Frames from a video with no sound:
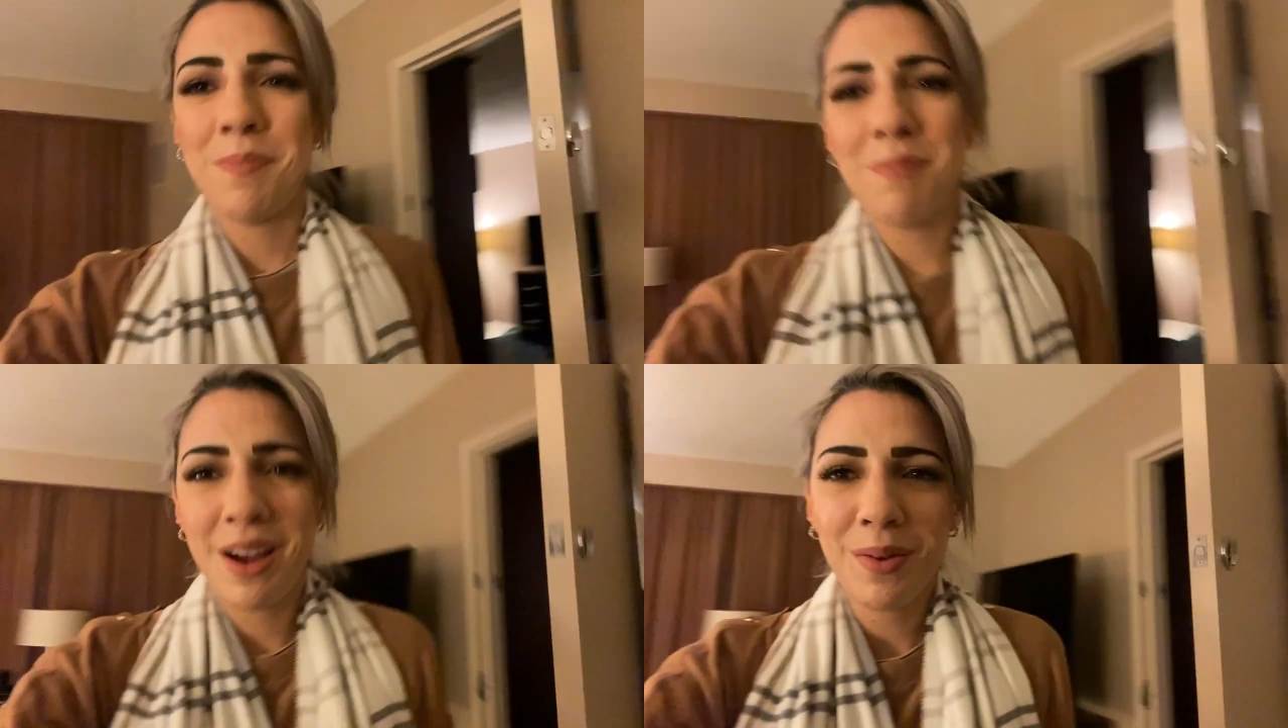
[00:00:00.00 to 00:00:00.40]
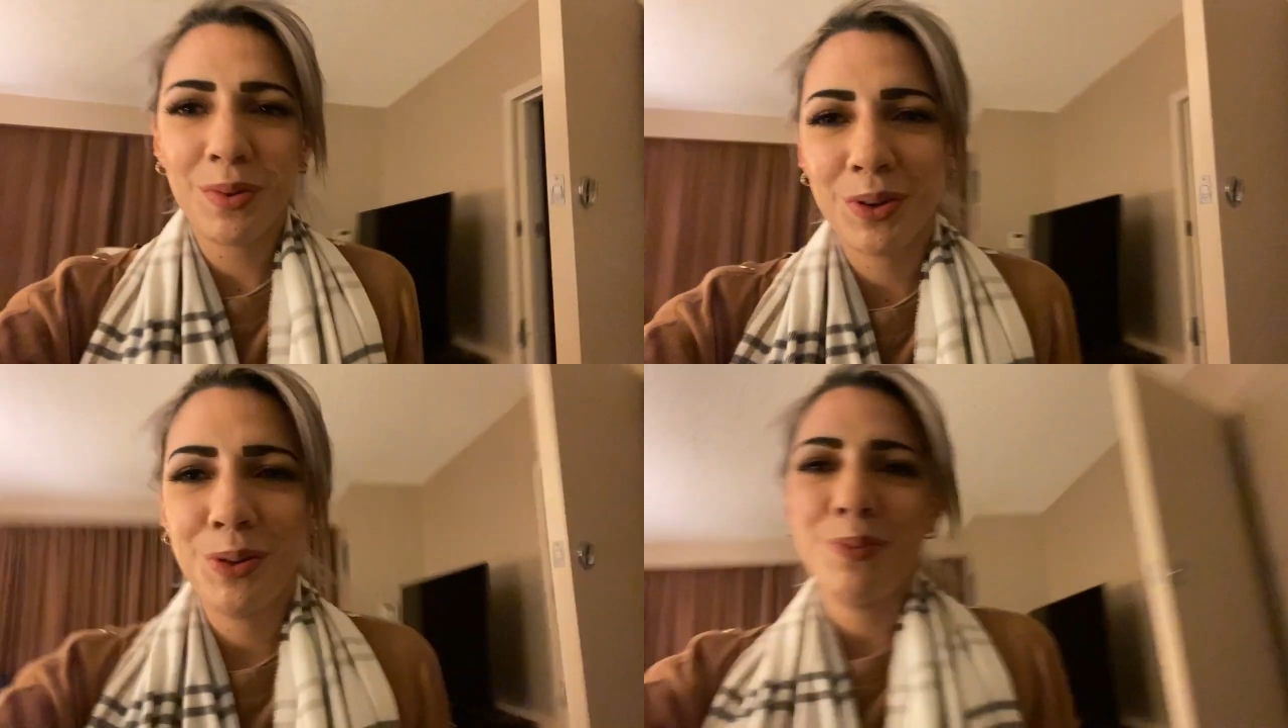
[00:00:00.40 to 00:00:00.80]
my
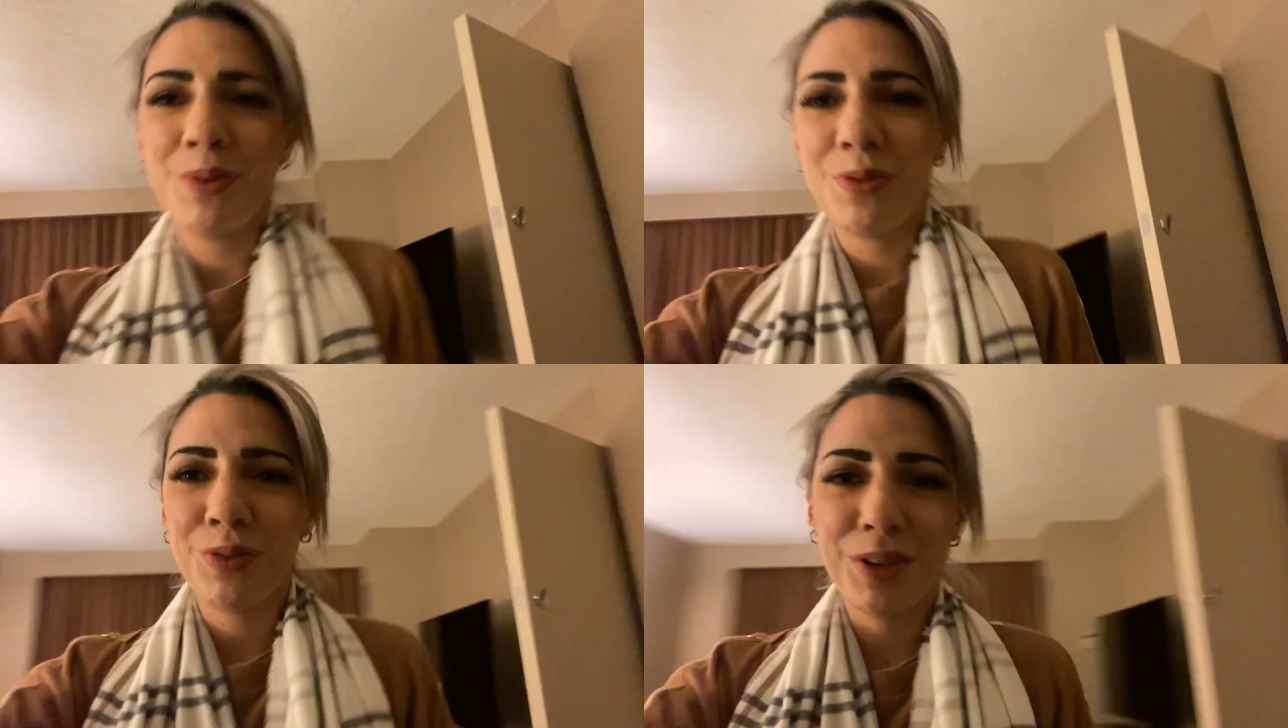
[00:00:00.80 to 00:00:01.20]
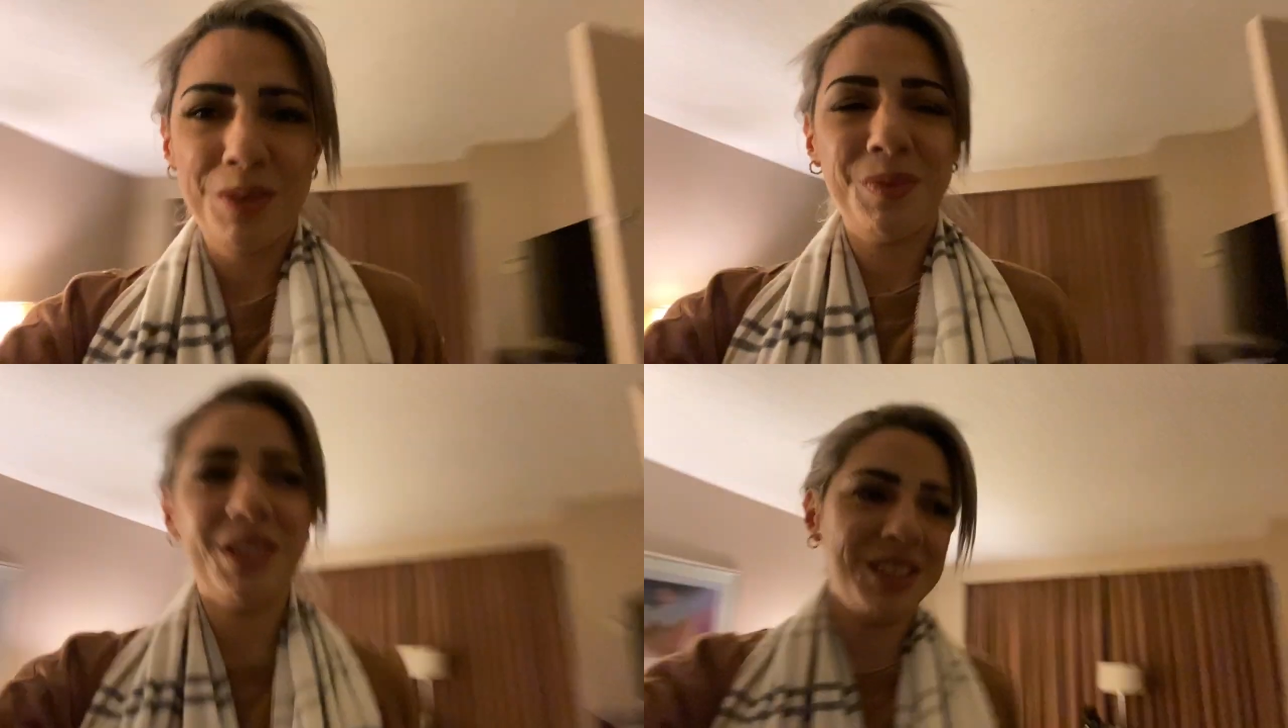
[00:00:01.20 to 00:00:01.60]
room
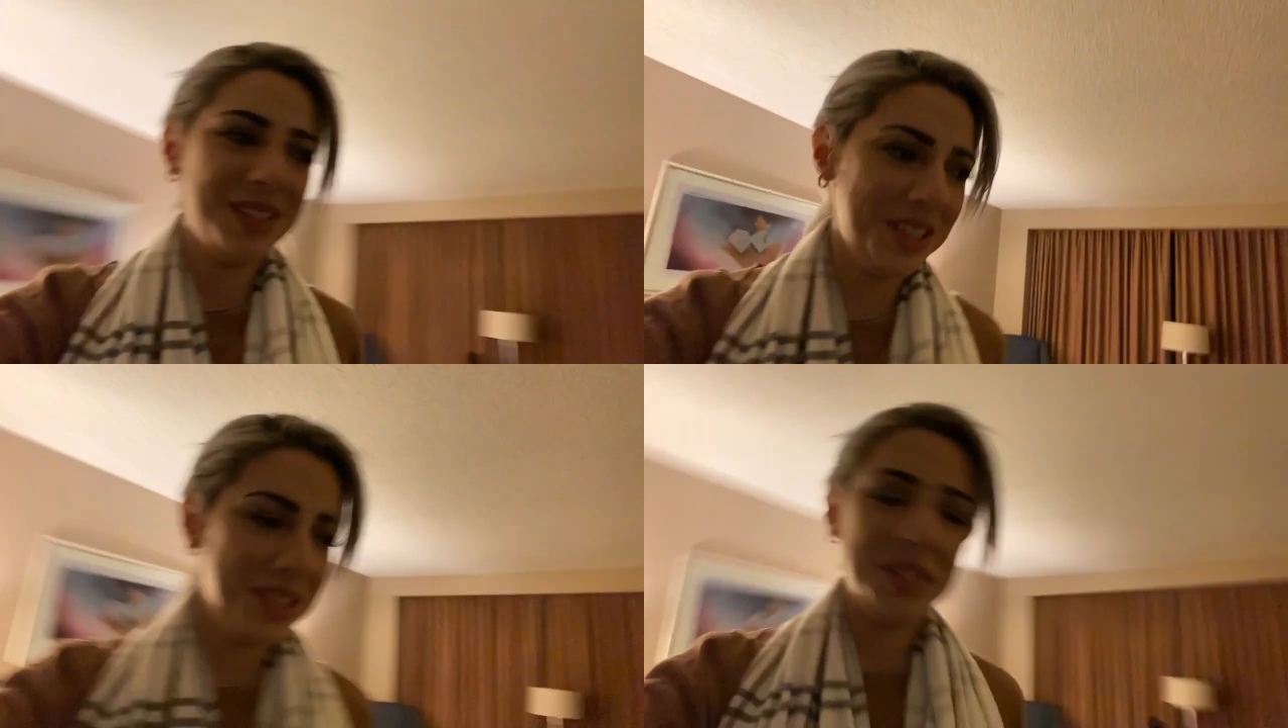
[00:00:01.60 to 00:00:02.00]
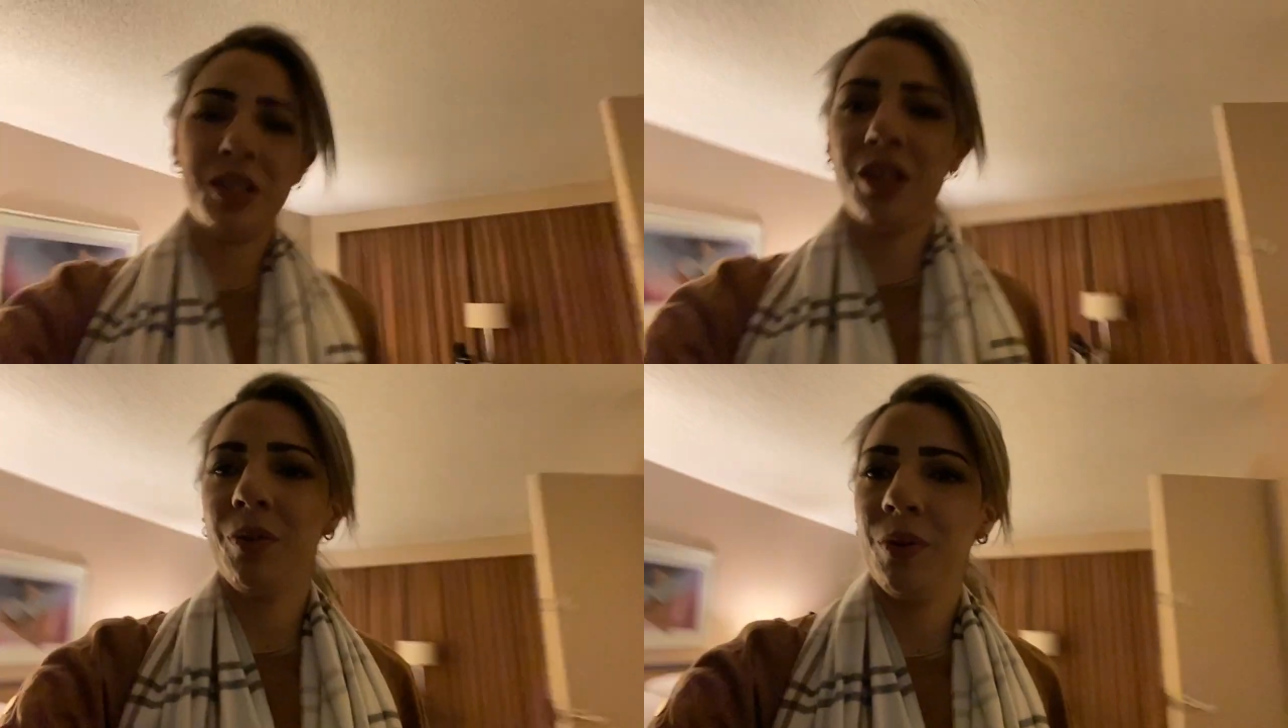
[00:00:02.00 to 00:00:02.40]
from
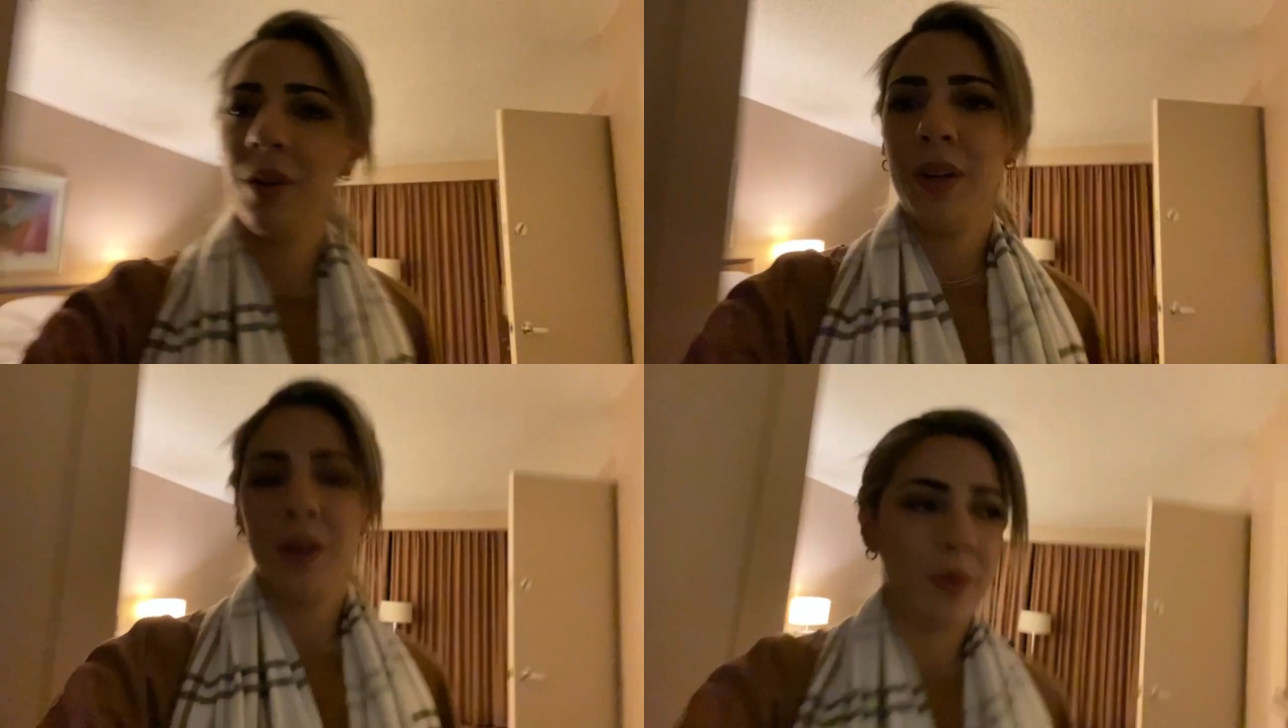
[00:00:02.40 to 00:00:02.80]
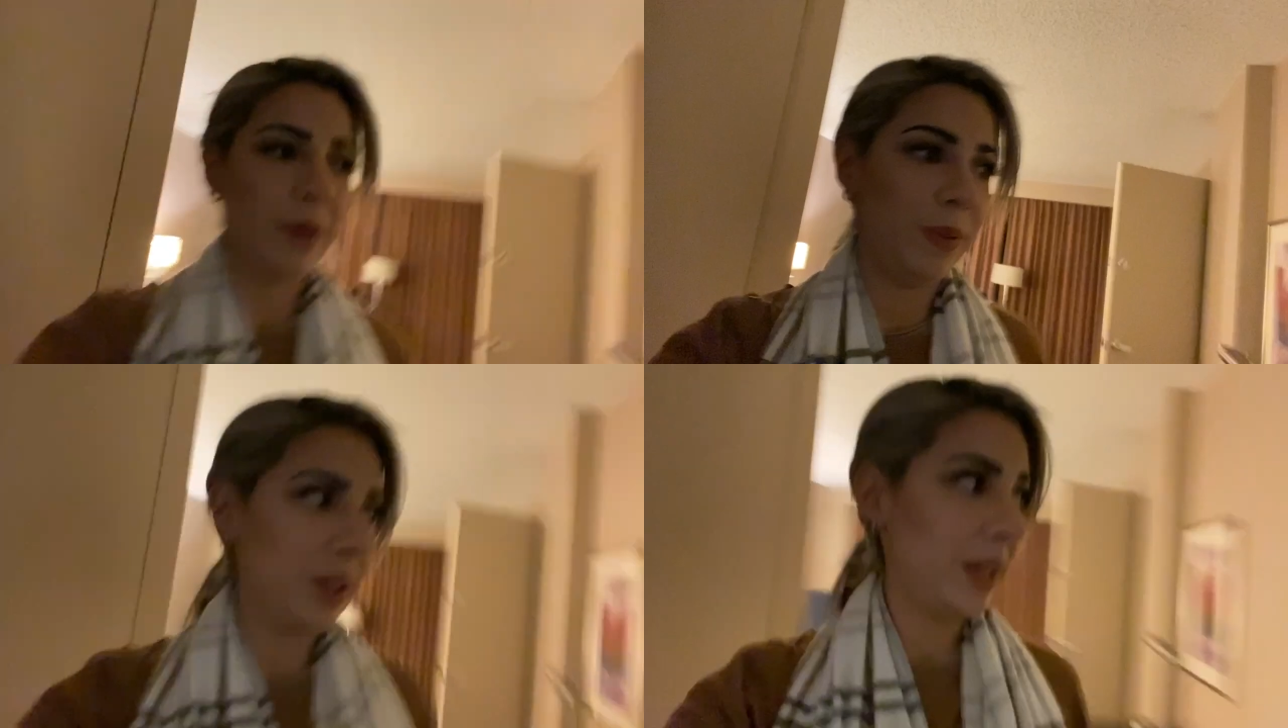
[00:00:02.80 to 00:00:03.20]
dinner we
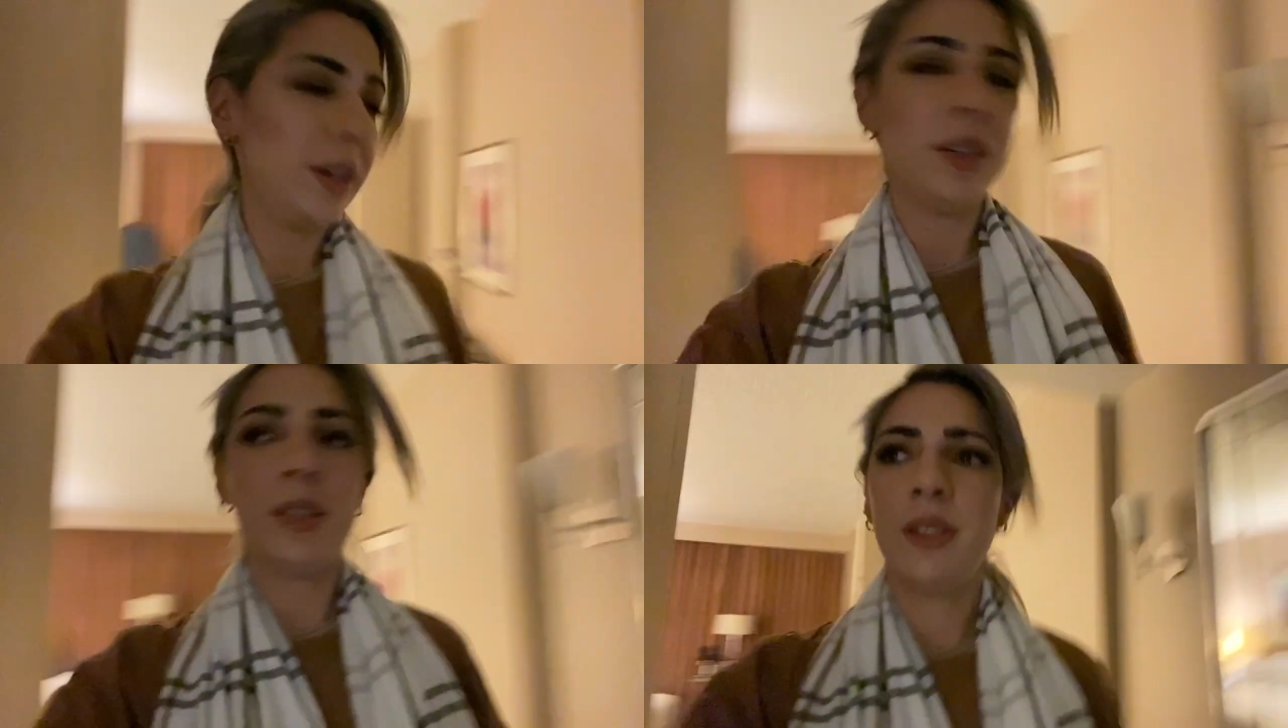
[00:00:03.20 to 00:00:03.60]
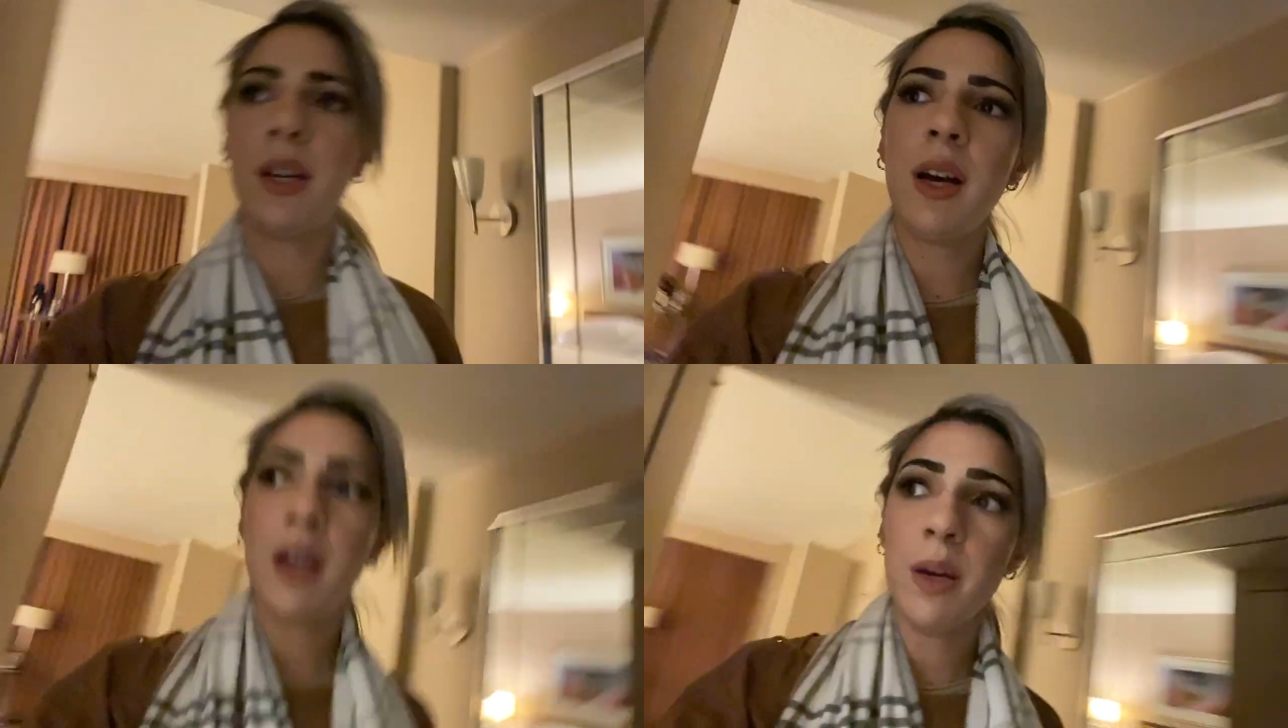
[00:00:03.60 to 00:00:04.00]
really had a good
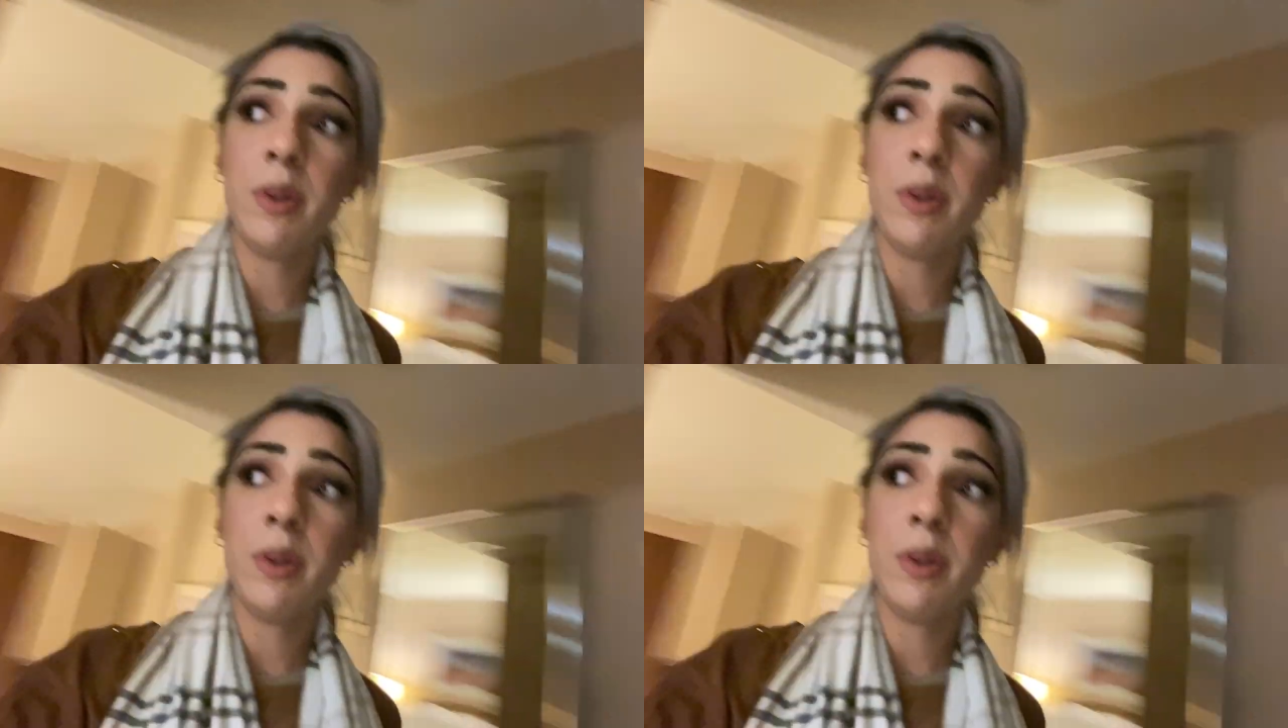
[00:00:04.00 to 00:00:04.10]
time.